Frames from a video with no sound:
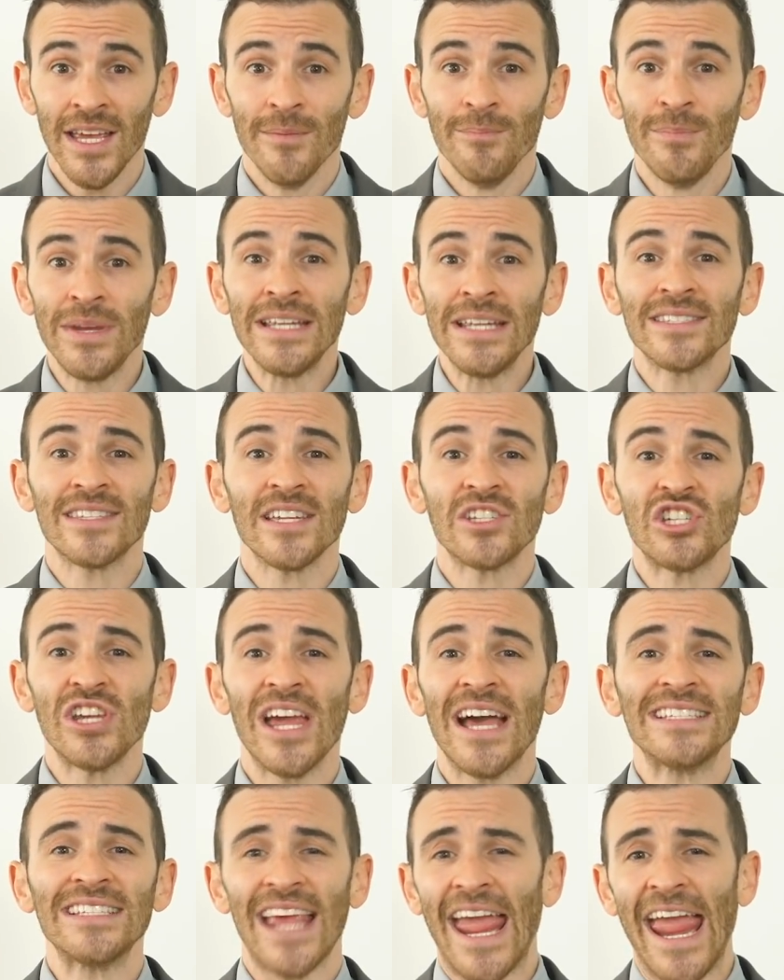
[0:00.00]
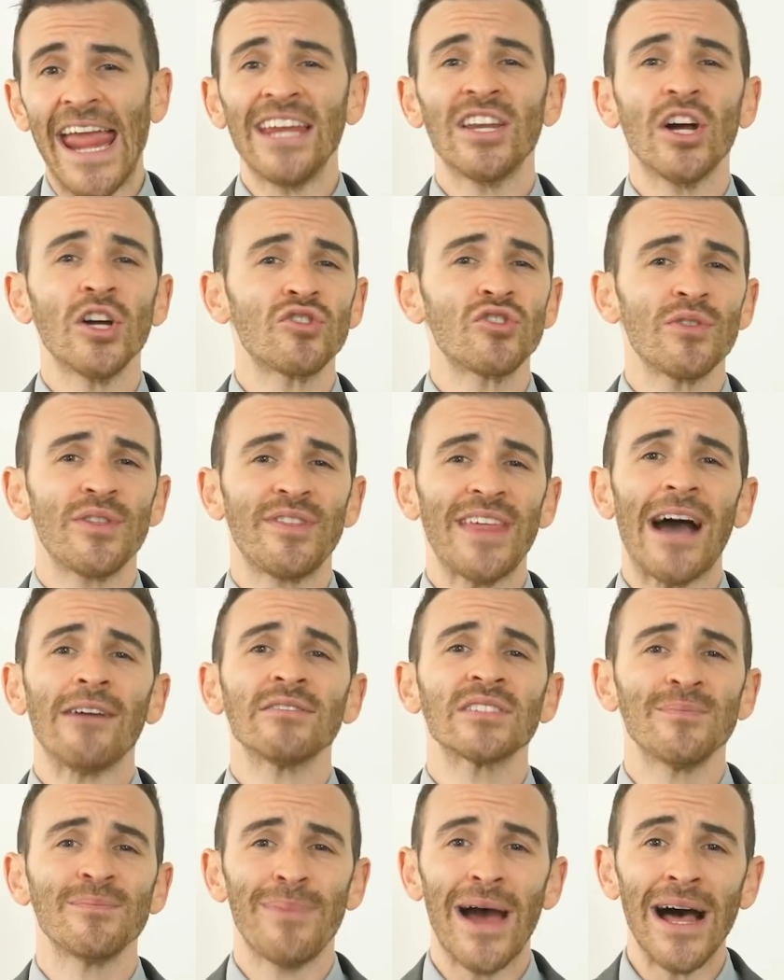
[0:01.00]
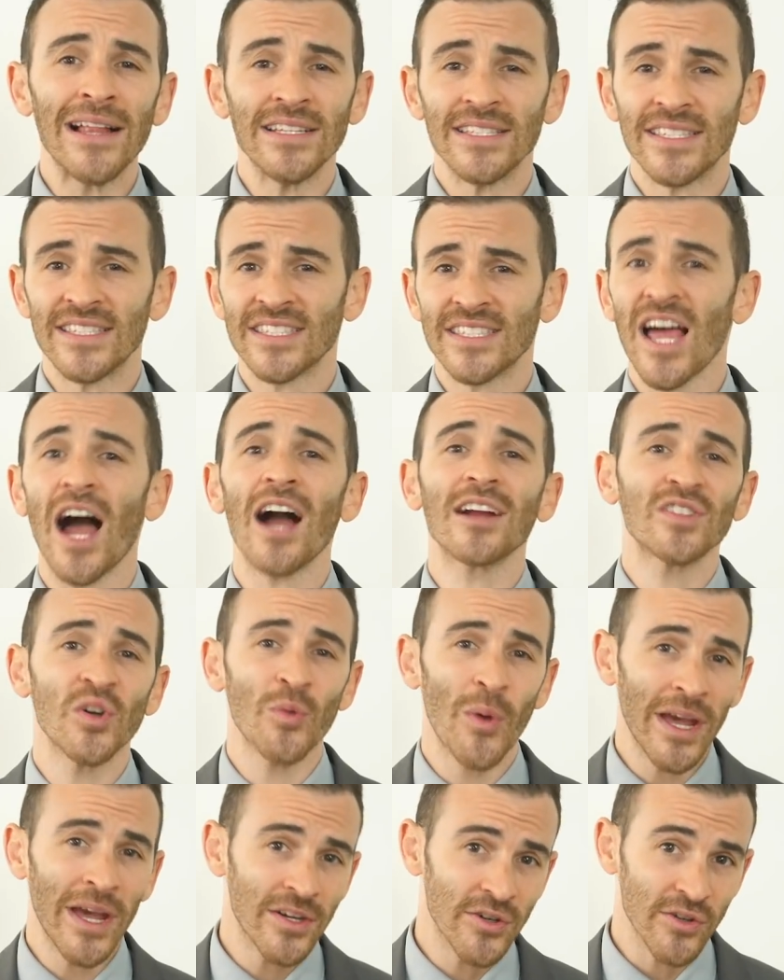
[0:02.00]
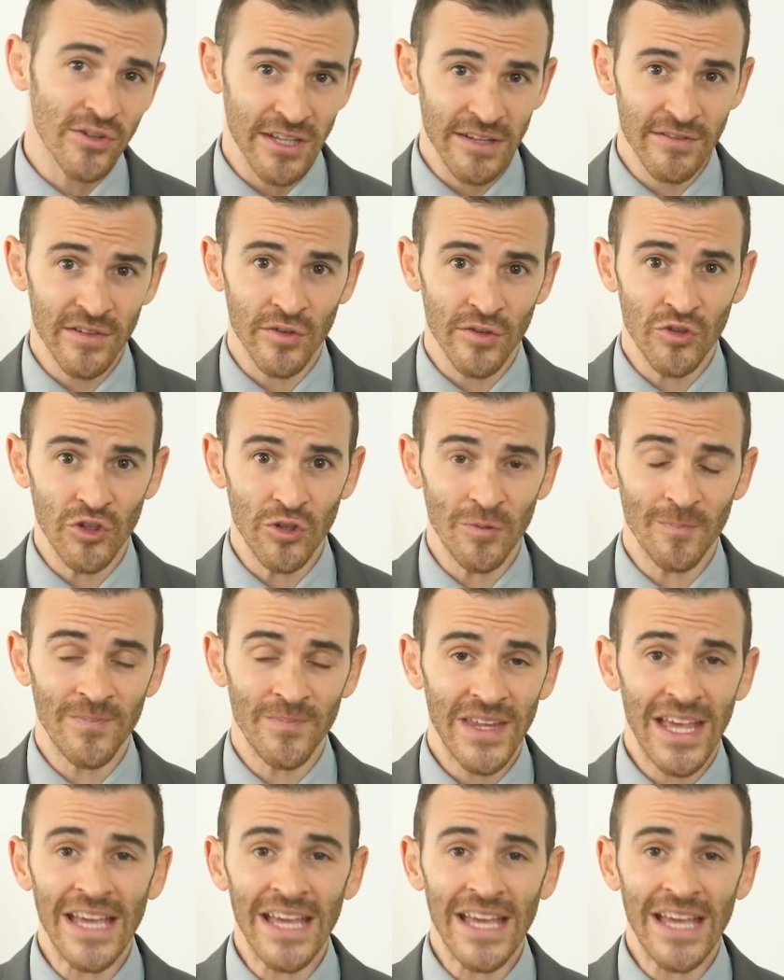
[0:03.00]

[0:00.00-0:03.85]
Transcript: means that she has 800,000 ballots socked away in her living room.